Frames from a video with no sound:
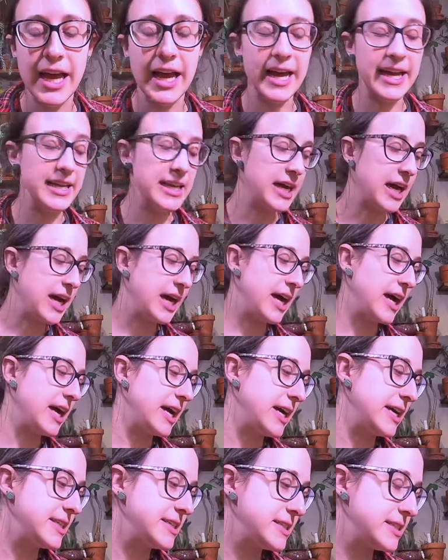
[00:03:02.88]
I
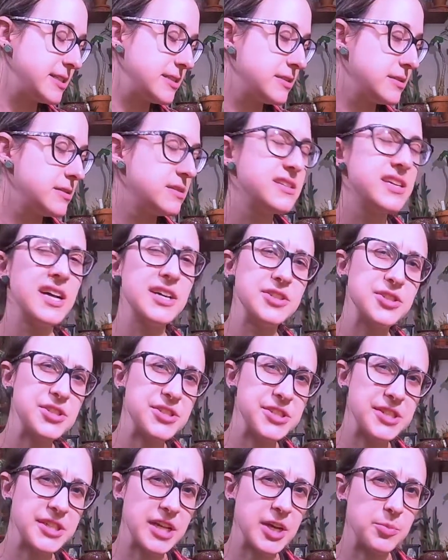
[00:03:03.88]
got
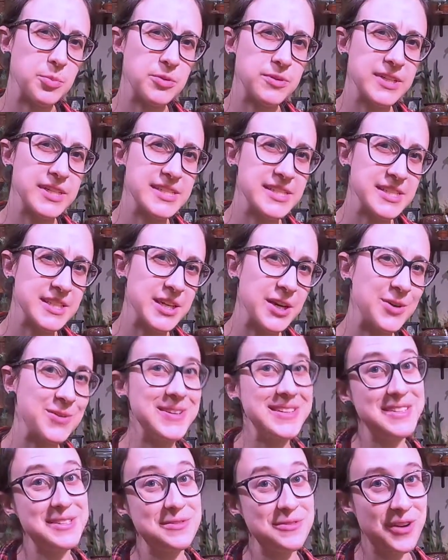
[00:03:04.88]
just a couple days ago.
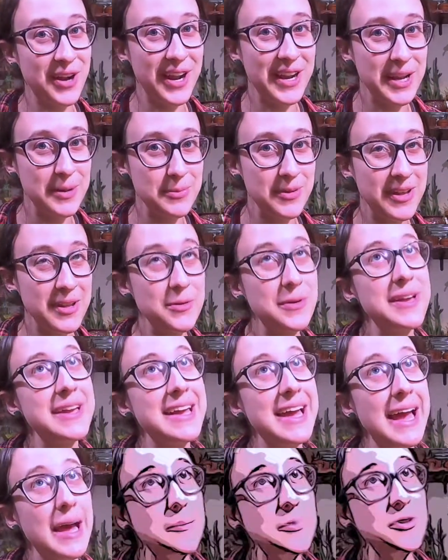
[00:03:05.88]
It's Friday, by the way.
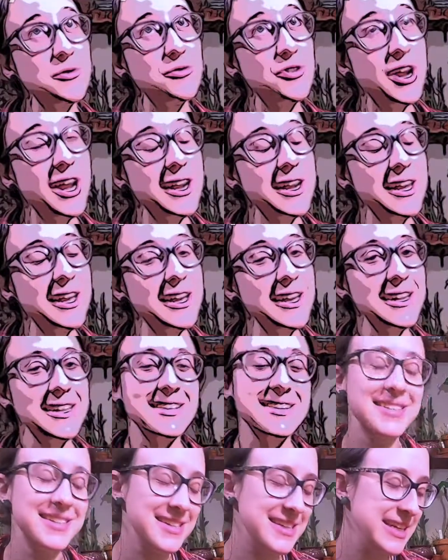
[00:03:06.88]
Happy Friday!
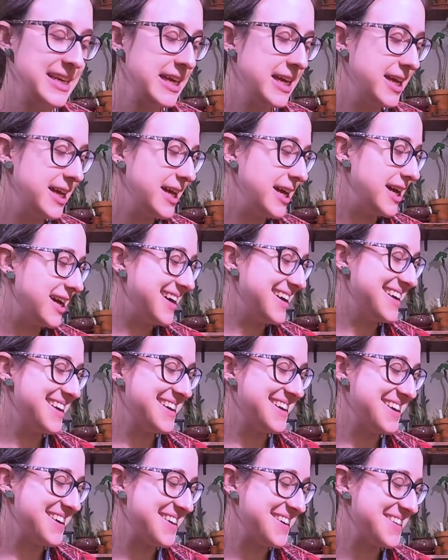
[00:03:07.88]

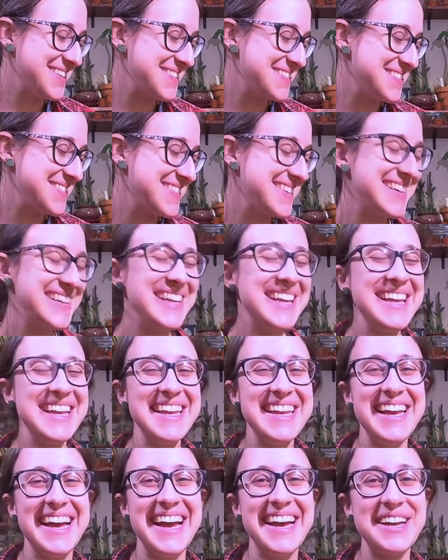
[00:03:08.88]

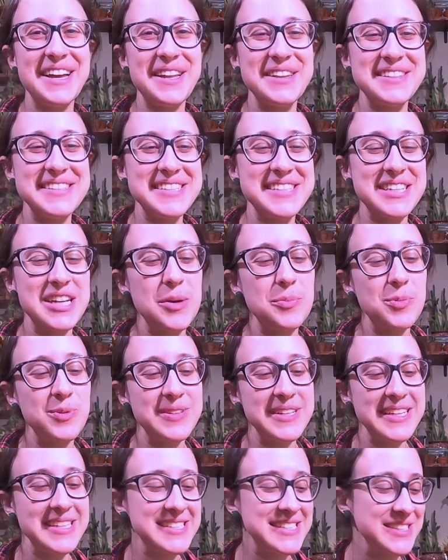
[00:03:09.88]
I got this a couple
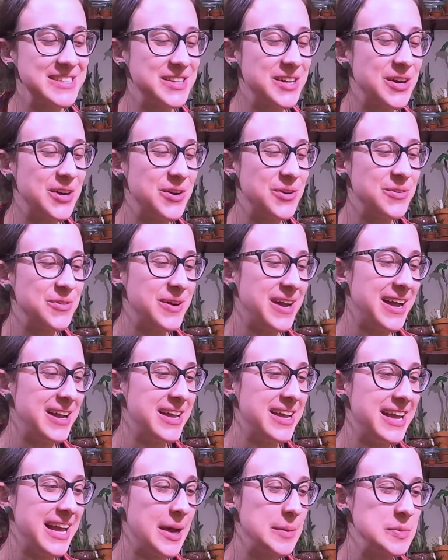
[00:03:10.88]
days ago. I
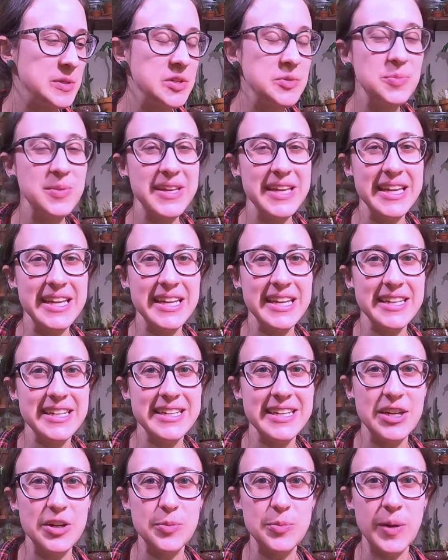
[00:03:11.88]
happen to be
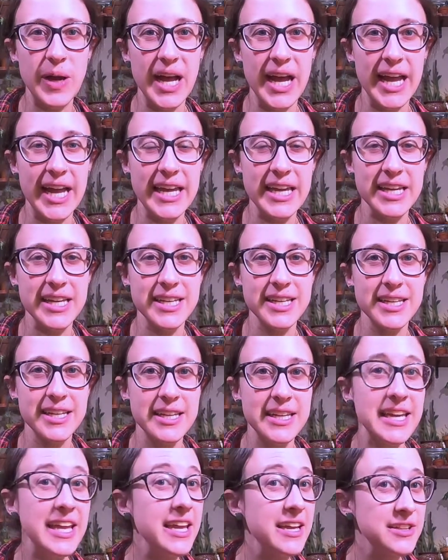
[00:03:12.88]
nearby
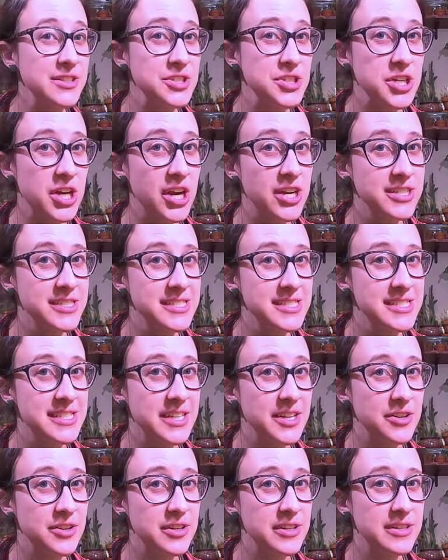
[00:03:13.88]
English Gardens
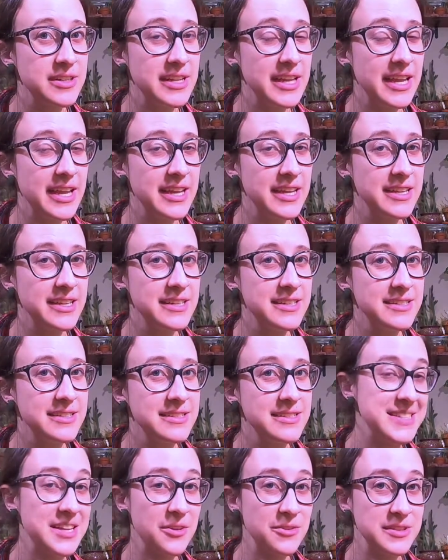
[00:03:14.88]
here in
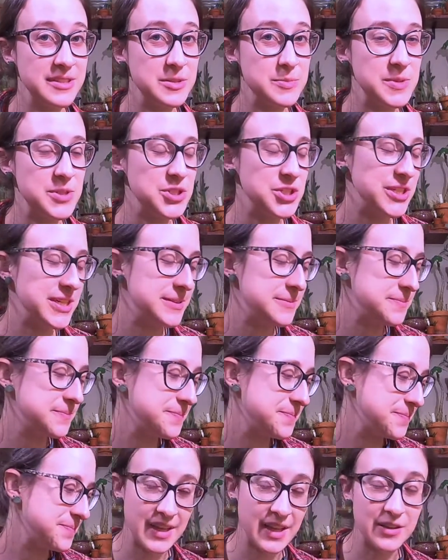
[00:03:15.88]
Southeast Michigan.
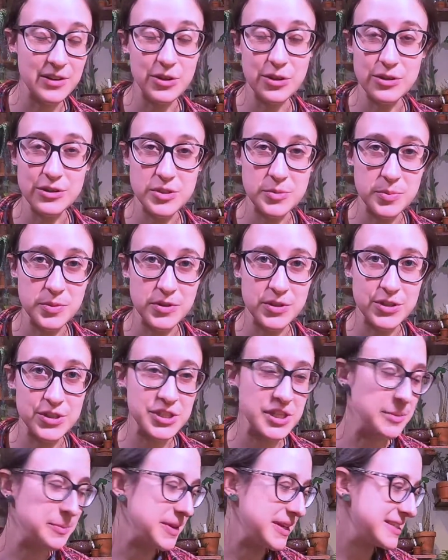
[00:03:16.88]
A little splurge
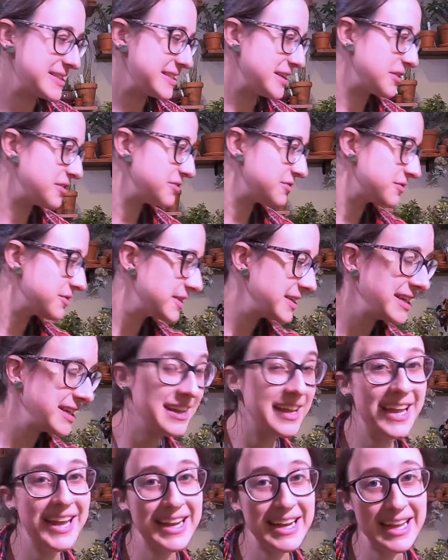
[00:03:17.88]
on myself.
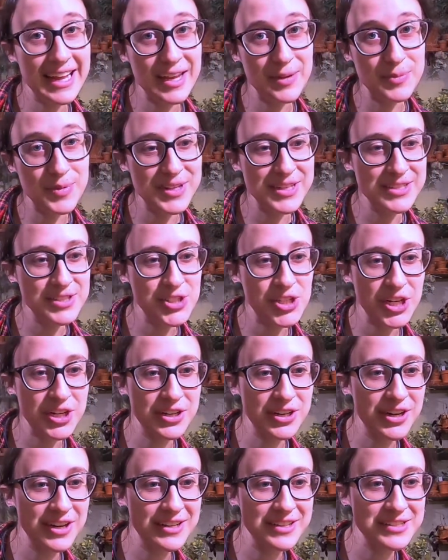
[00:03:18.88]
And I am going to share
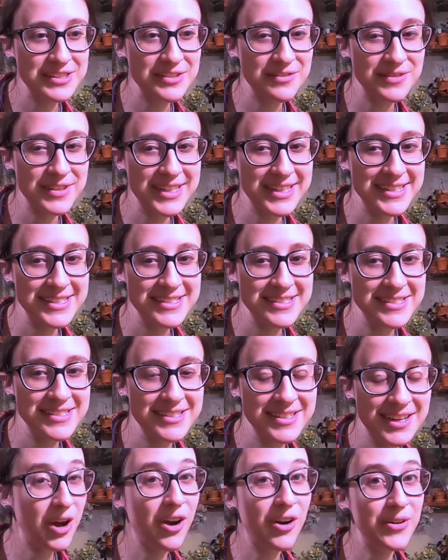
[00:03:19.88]
cuttings of this.
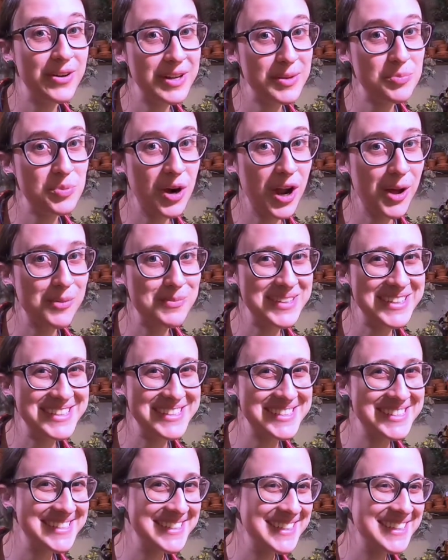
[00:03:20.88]
Already
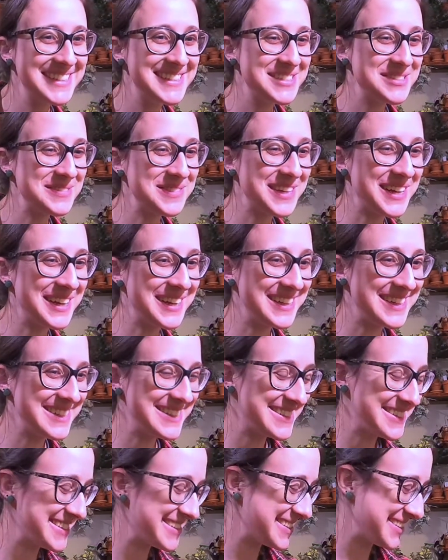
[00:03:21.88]
promised some
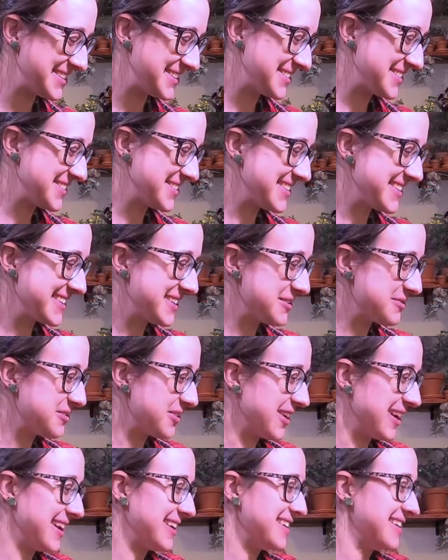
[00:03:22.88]
cuttings to a
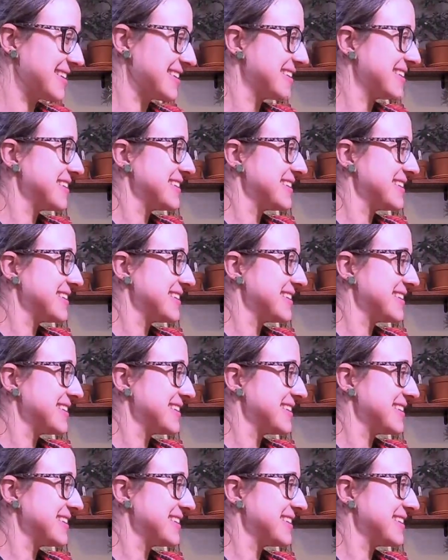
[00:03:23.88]
friend.